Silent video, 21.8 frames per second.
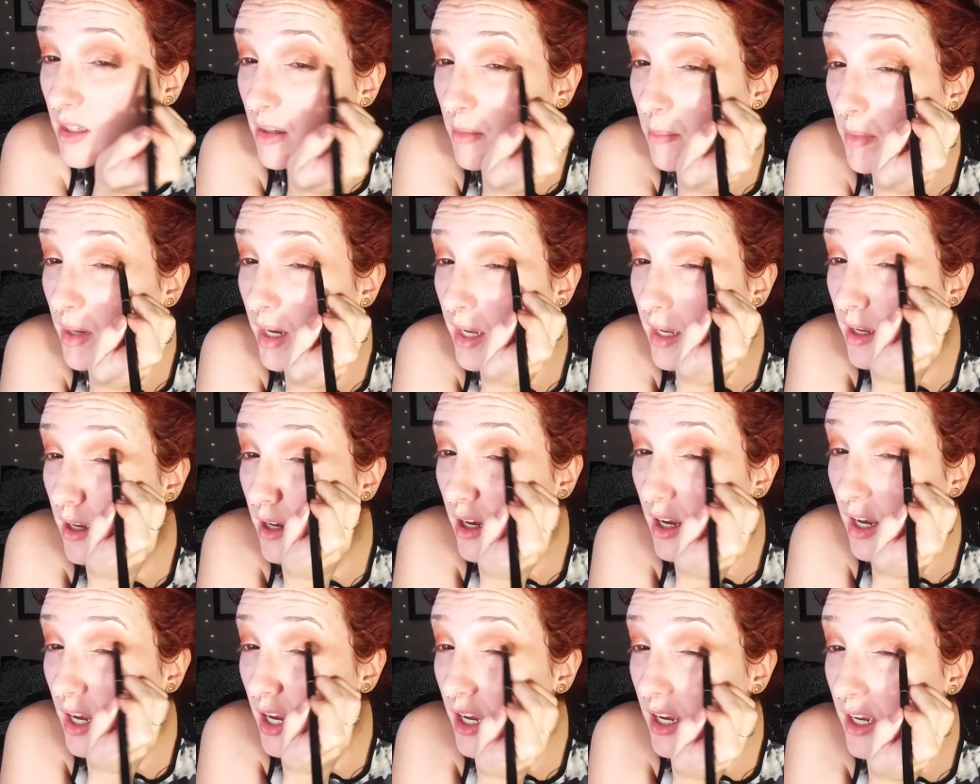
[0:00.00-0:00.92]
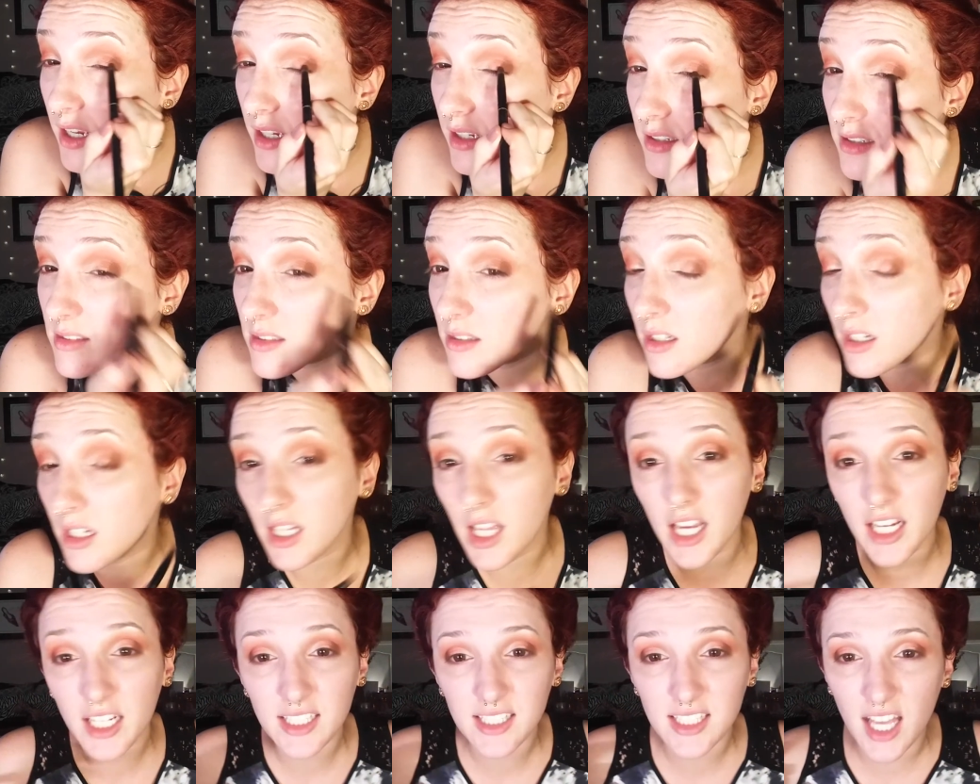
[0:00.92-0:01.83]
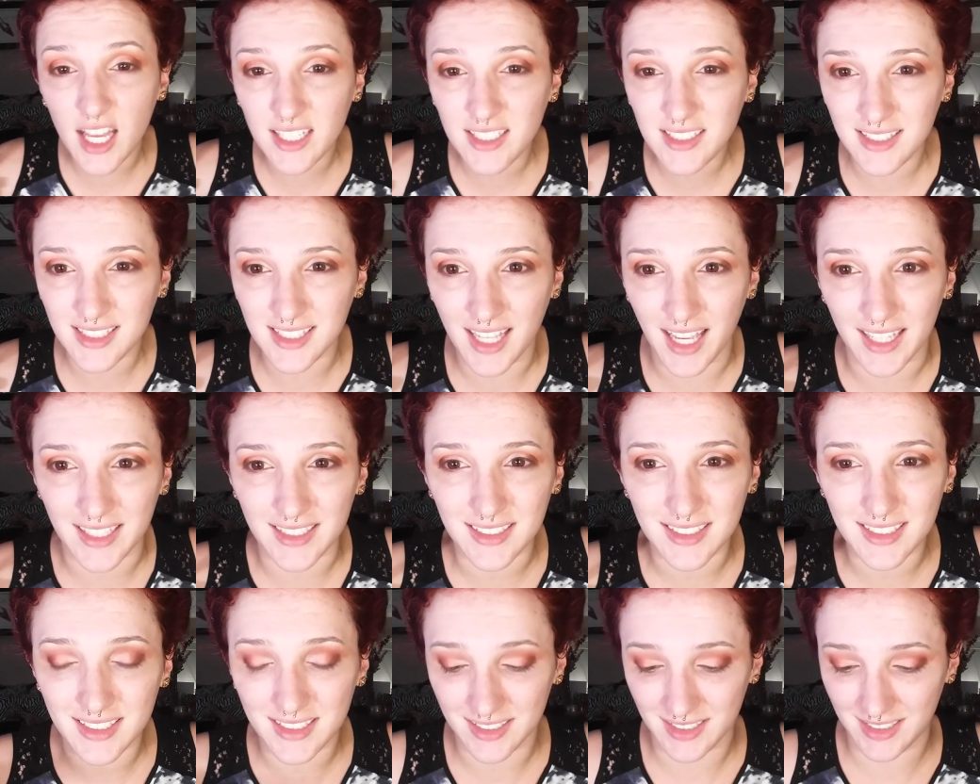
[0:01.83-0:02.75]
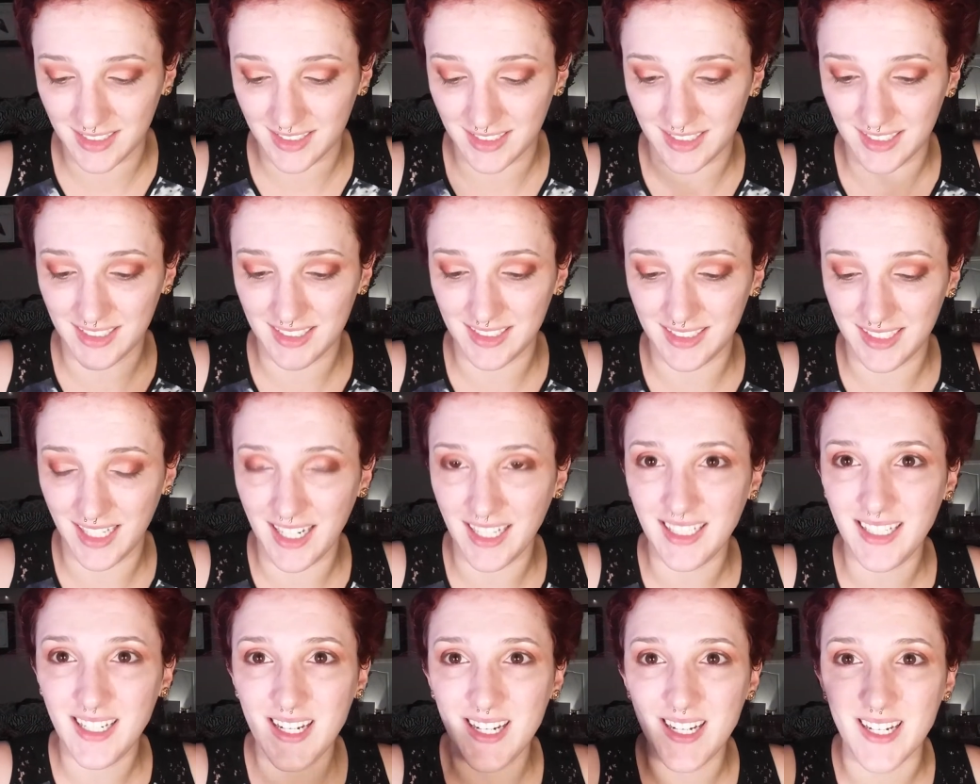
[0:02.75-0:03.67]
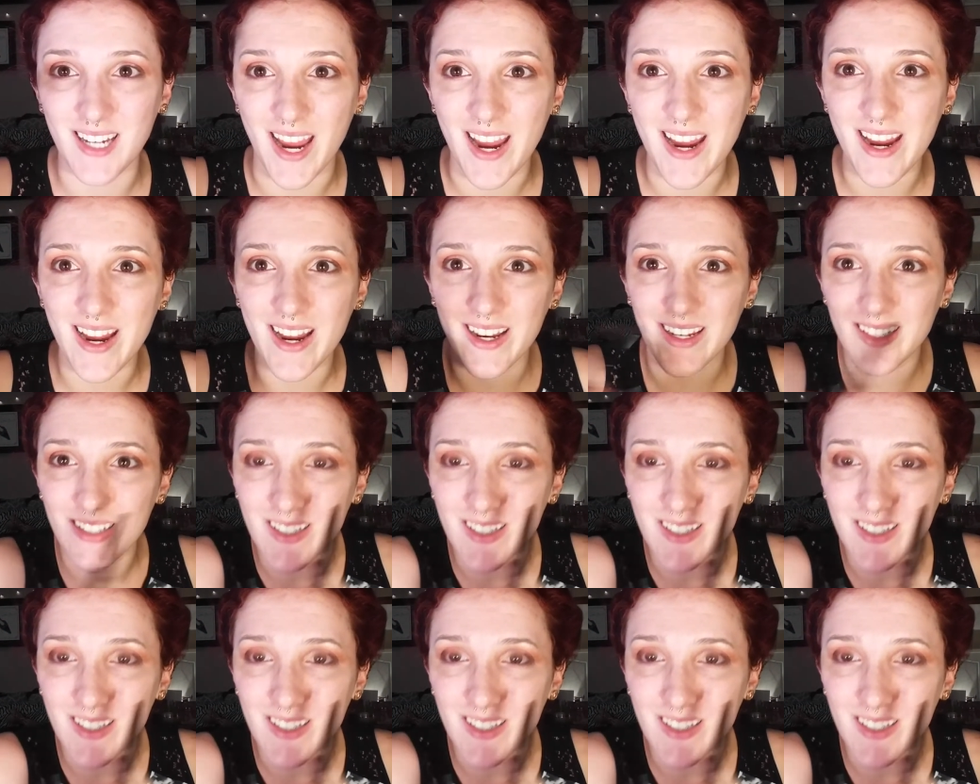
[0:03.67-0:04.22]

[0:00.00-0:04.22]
My eyes look like a sunset. Yeah.